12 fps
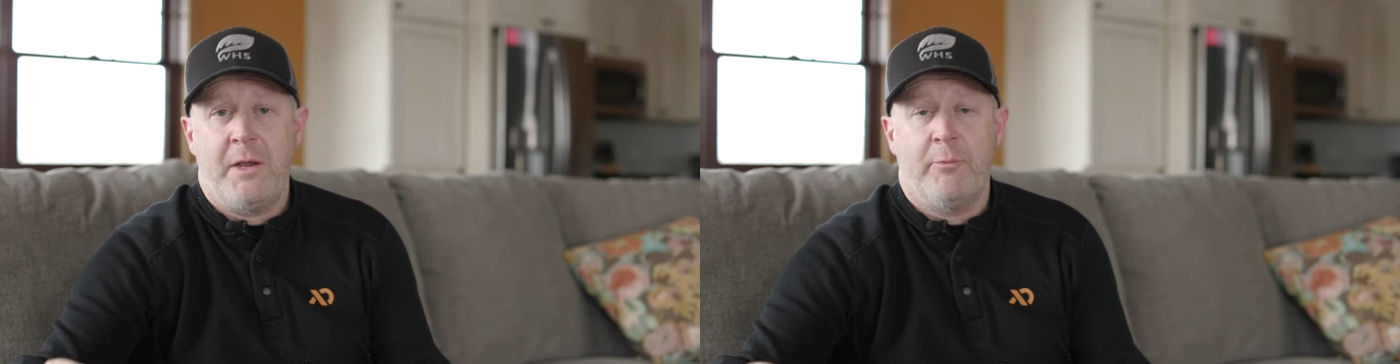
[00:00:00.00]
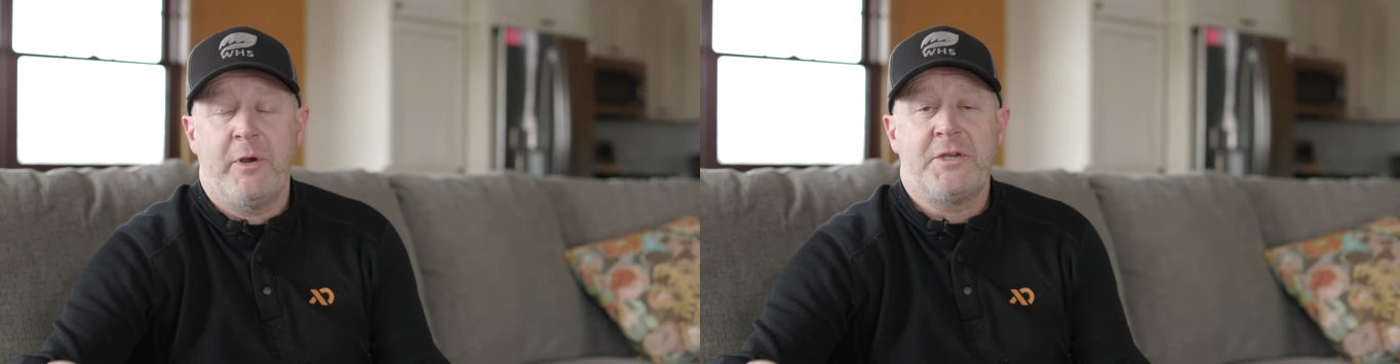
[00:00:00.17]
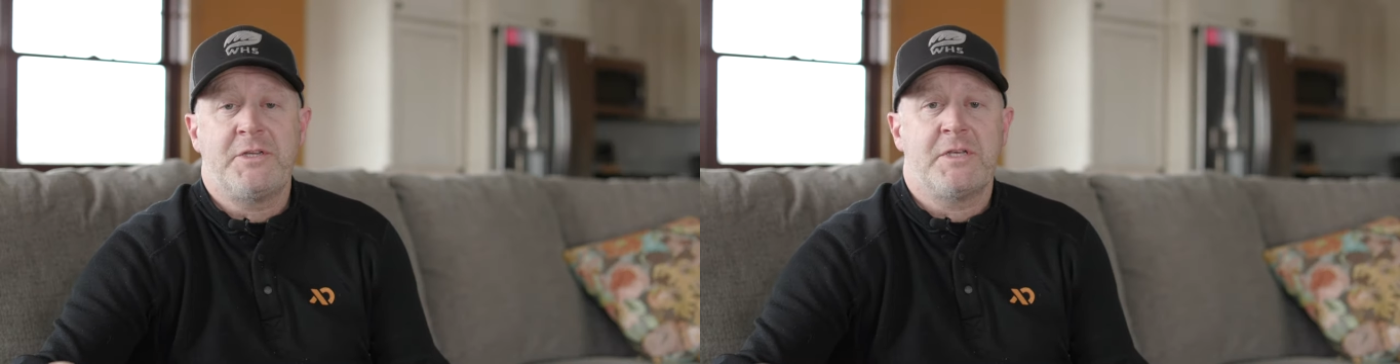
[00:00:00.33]
And a
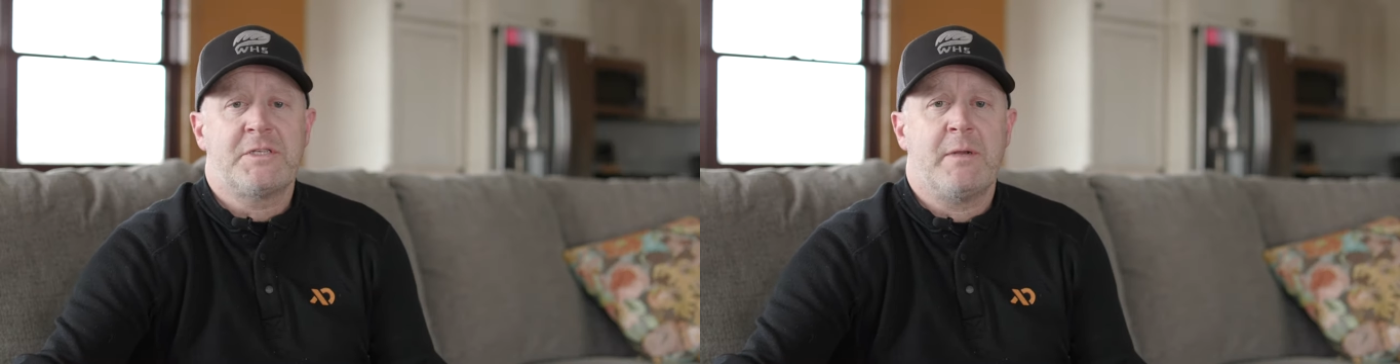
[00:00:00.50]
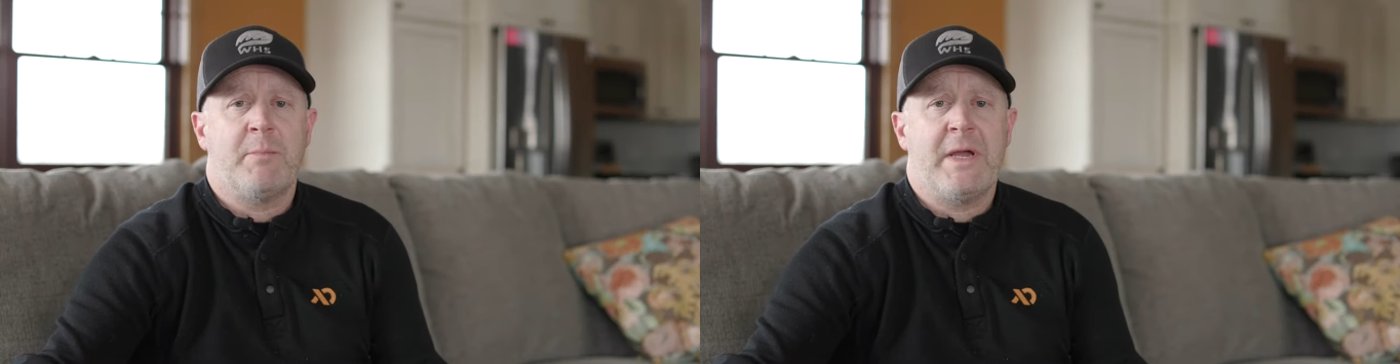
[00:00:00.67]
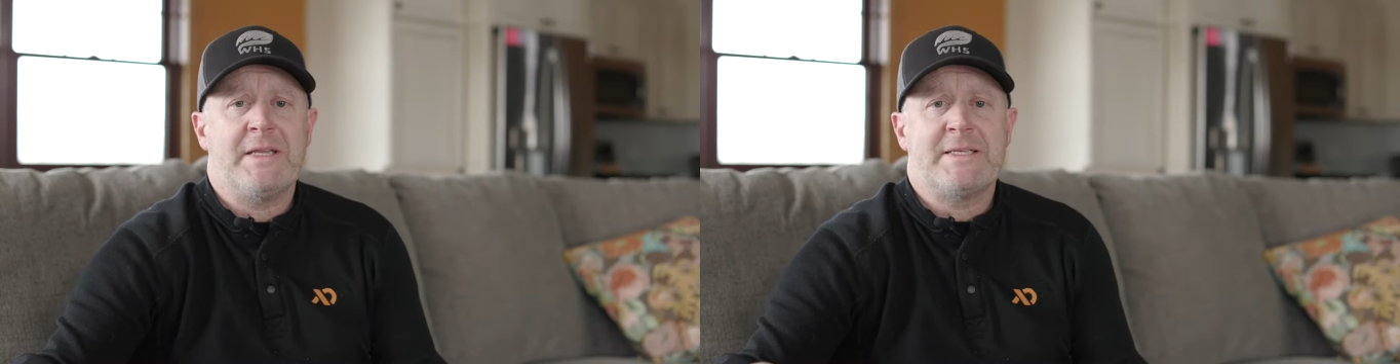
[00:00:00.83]
ridge
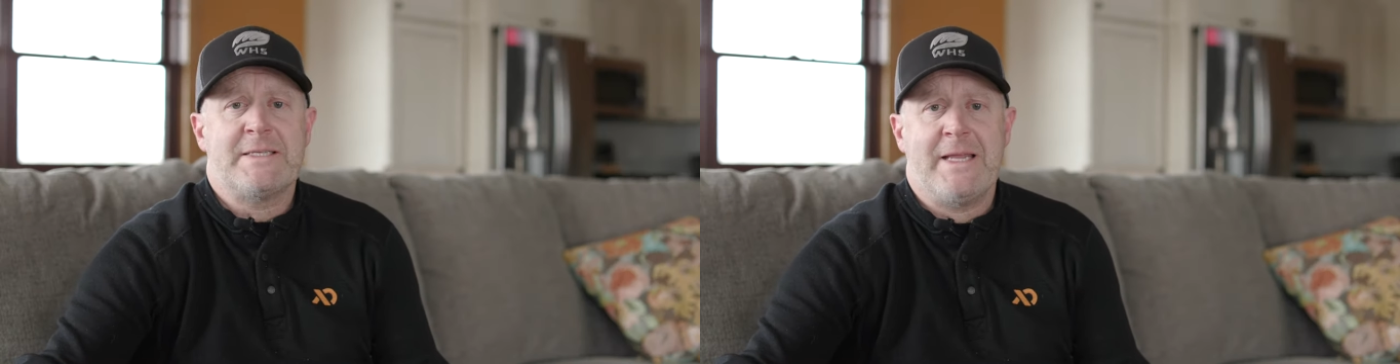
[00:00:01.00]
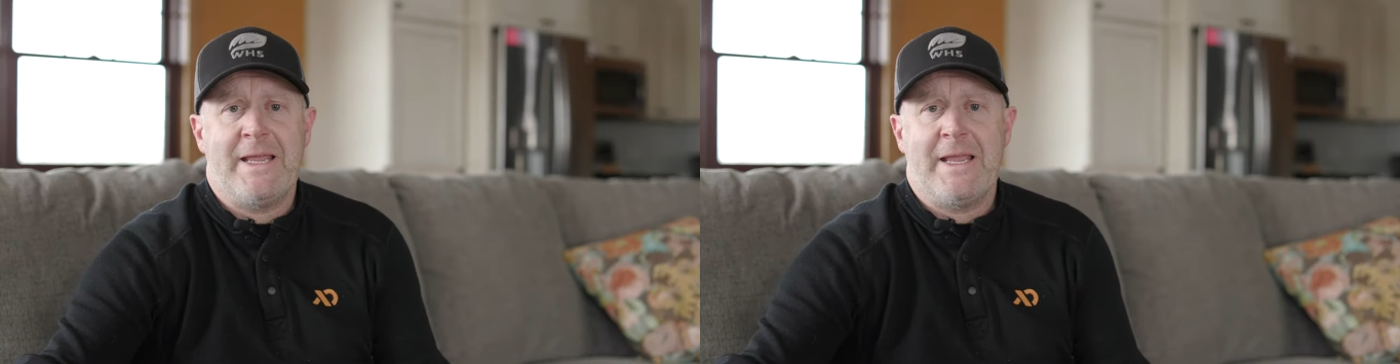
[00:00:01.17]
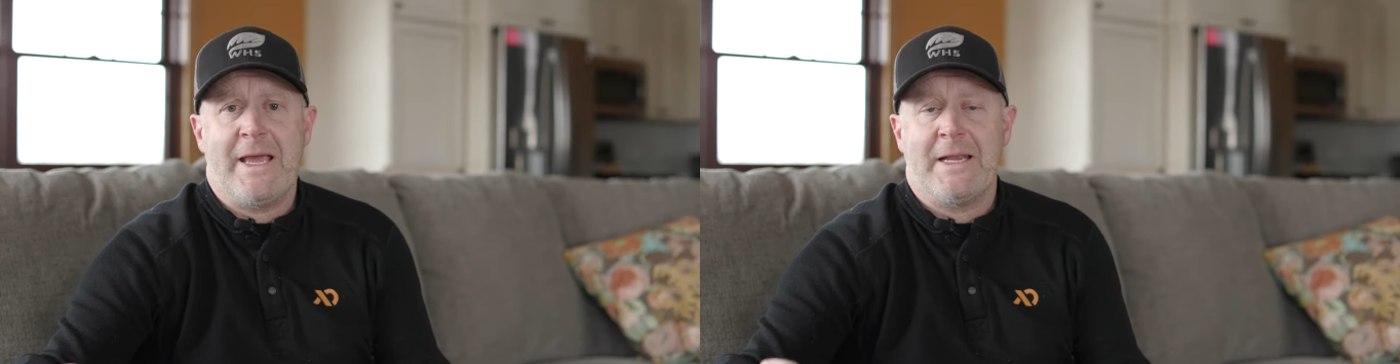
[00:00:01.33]
system might
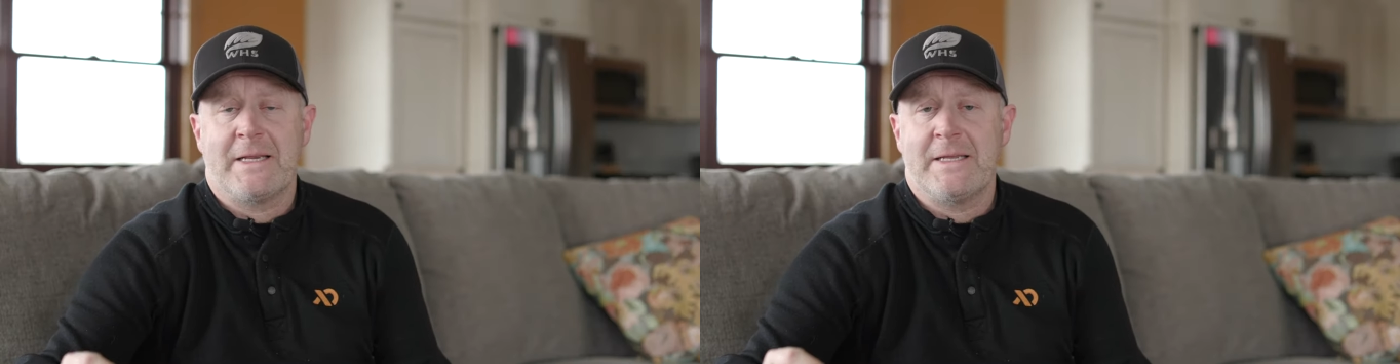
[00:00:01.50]
stay at a